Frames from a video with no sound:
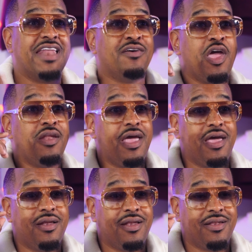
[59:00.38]

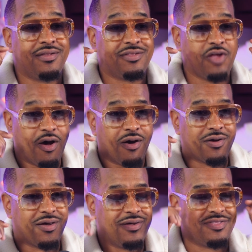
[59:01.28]
And
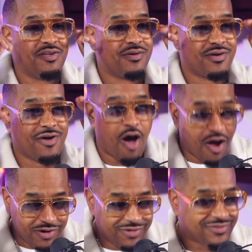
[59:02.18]
dog, the
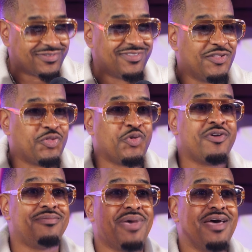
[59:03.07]
Carters do
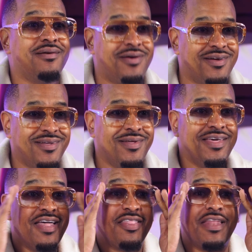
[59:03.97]
it better than